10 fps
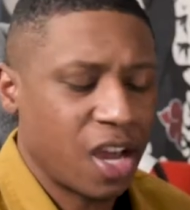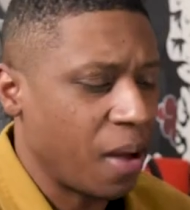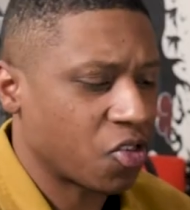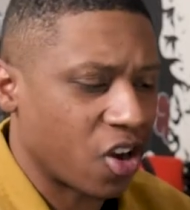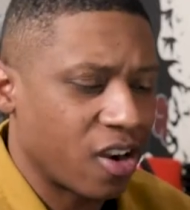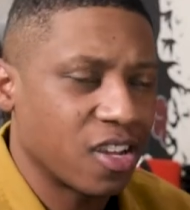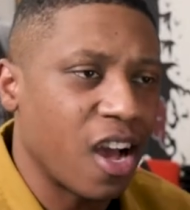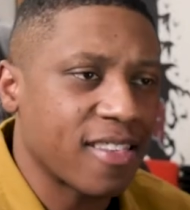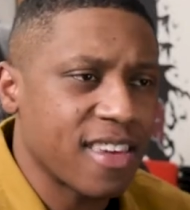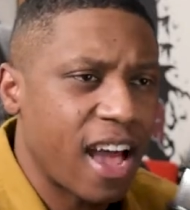I'm sorry, do
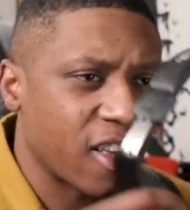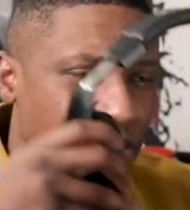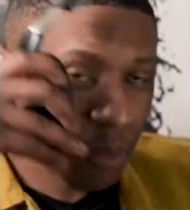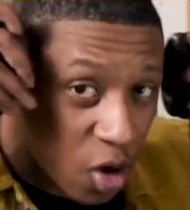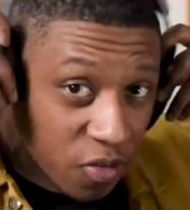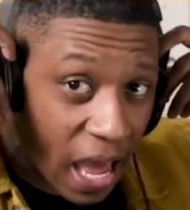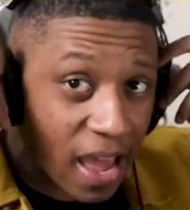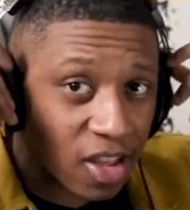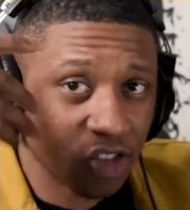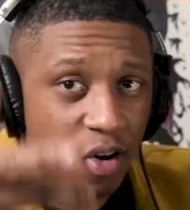y'all see how smooth that
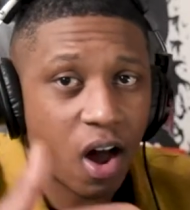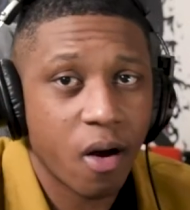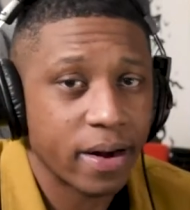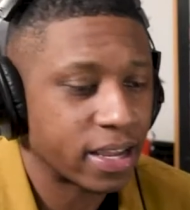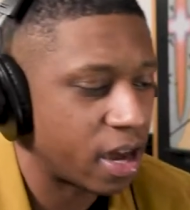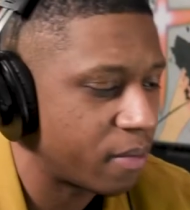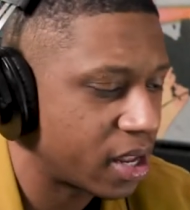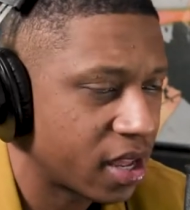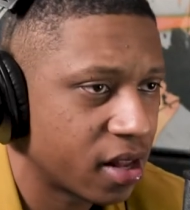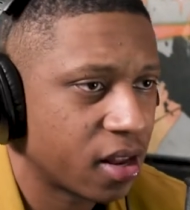intro already coming
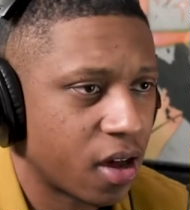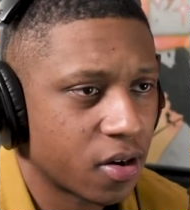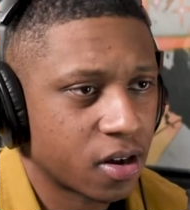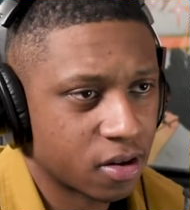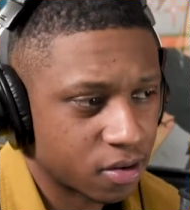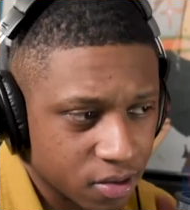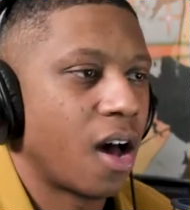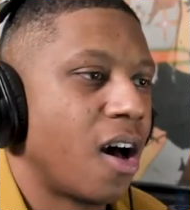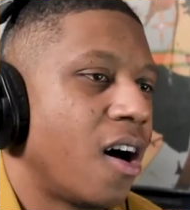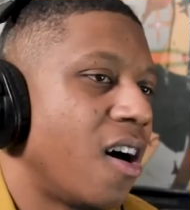in? Hold on.
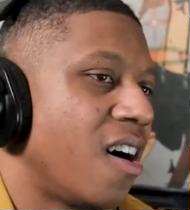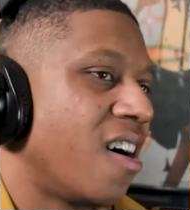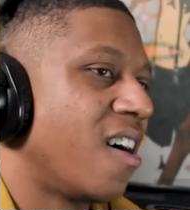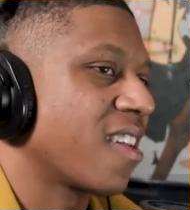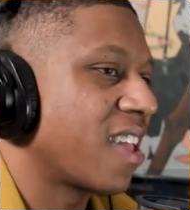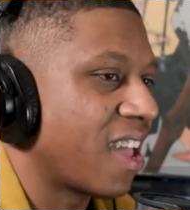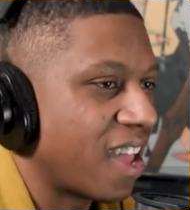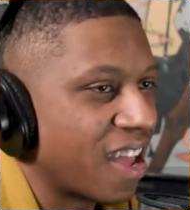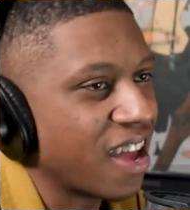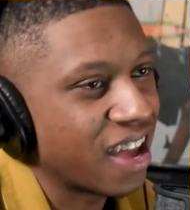Oh,
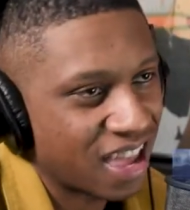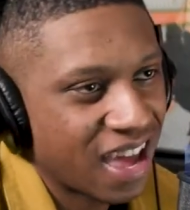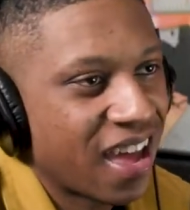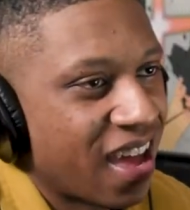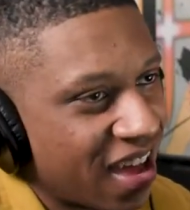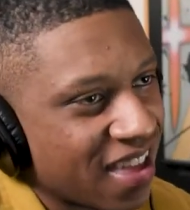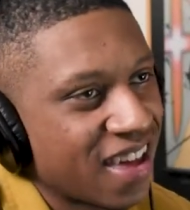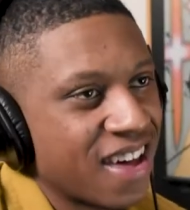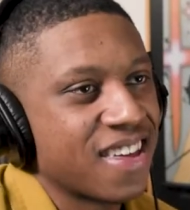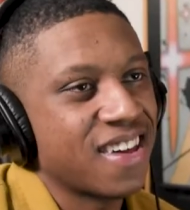yeah, yeah,
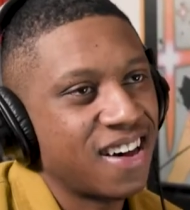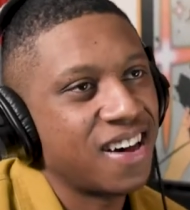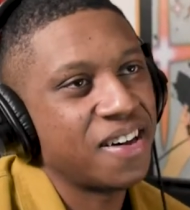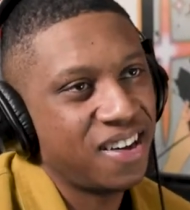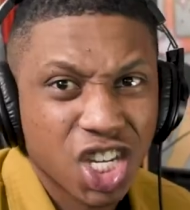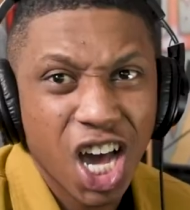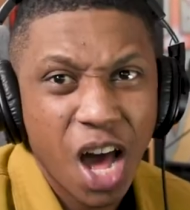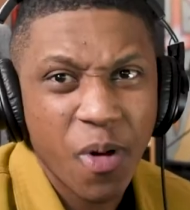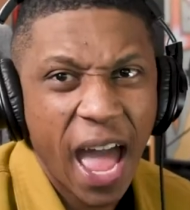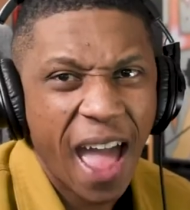yeah, y'all.
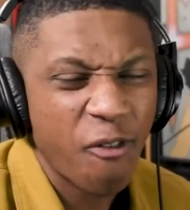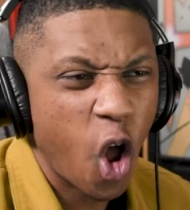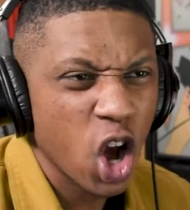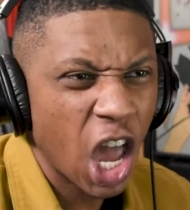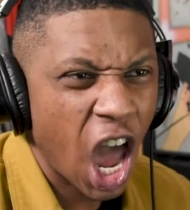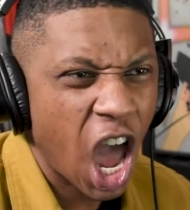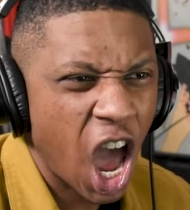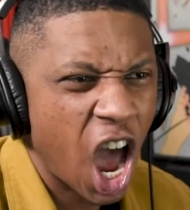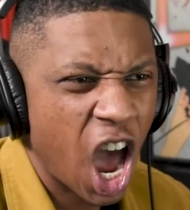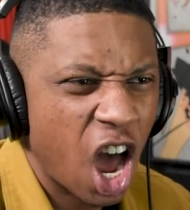Come back for
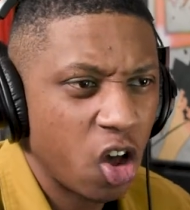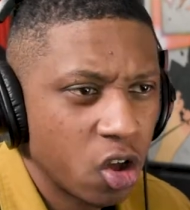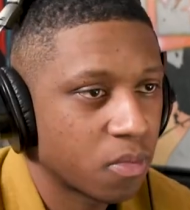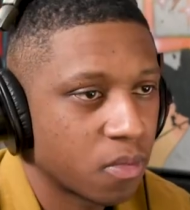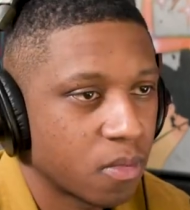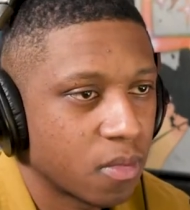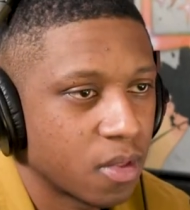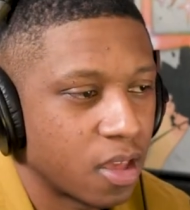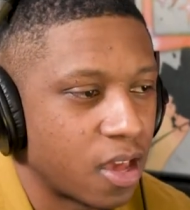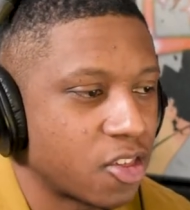that.
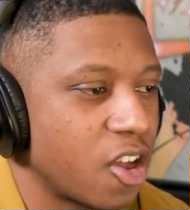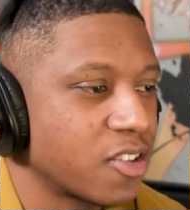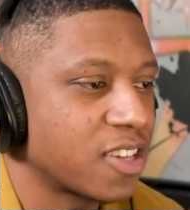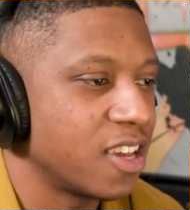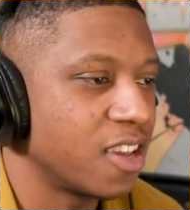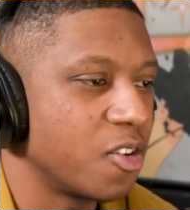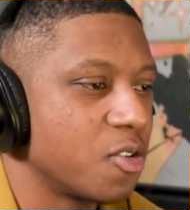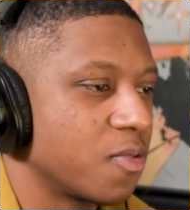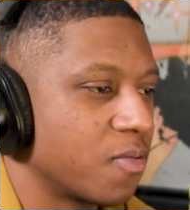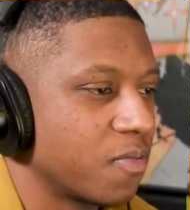Yeah, Ski.
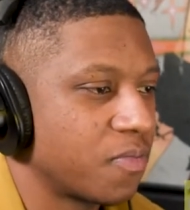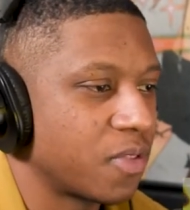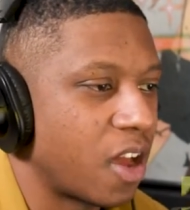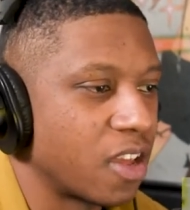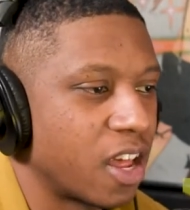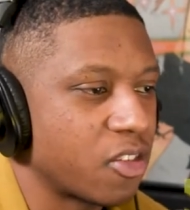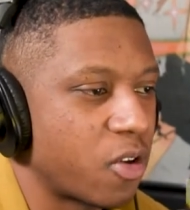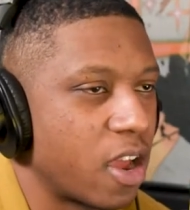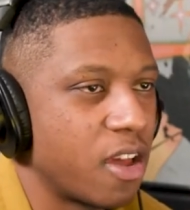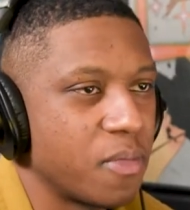who Oh, yeah, that's
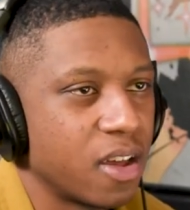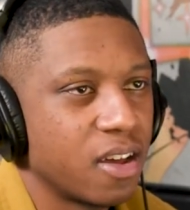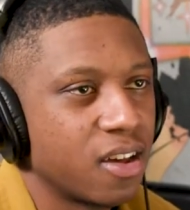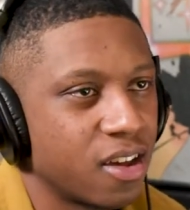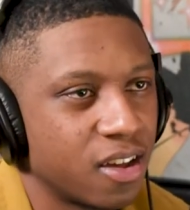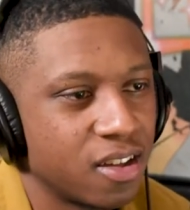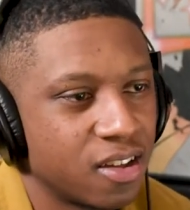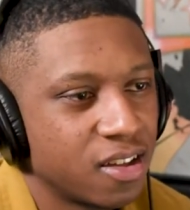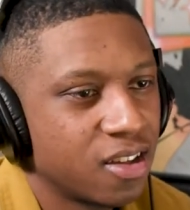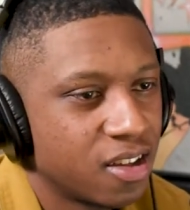right, him and, uh,
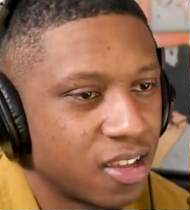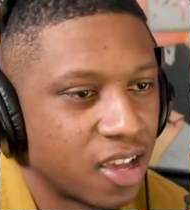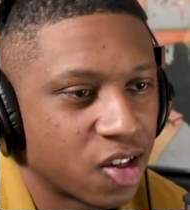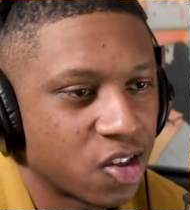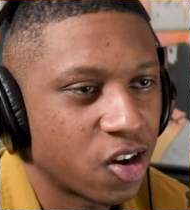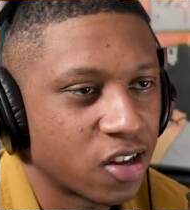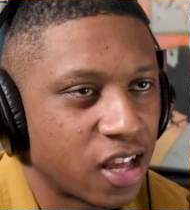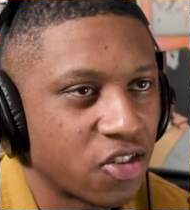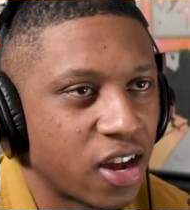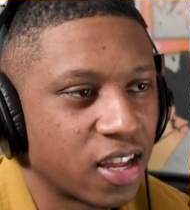yeah, because
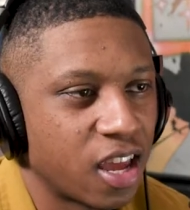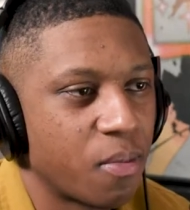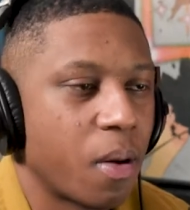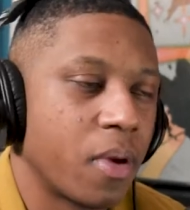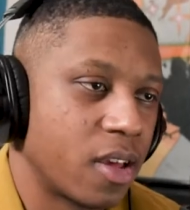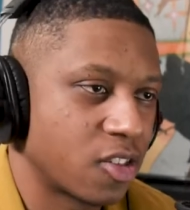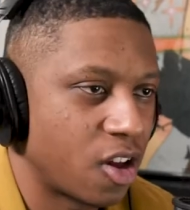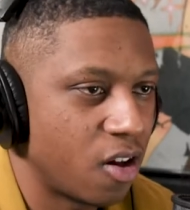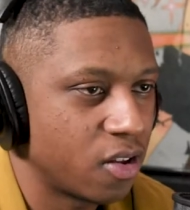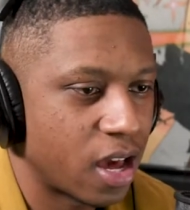they tried to get my man's
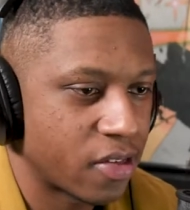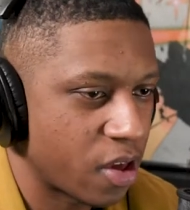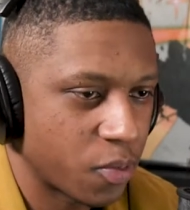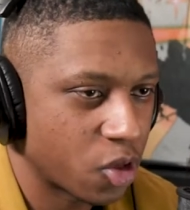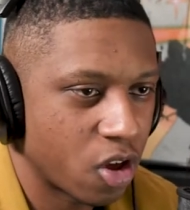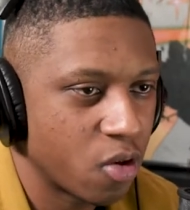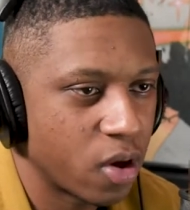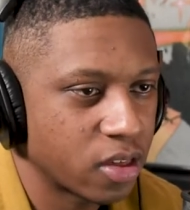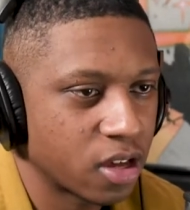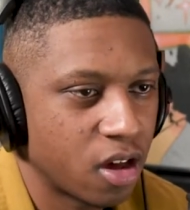gone last episode. He
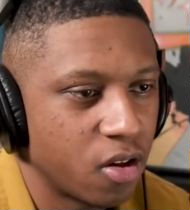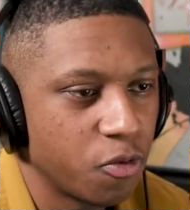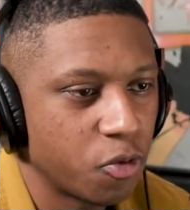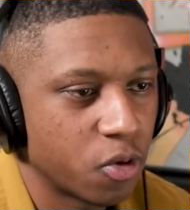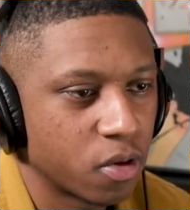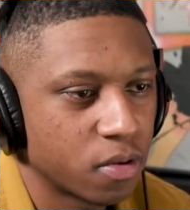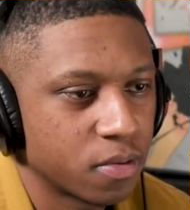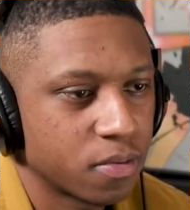wasn't gone for it.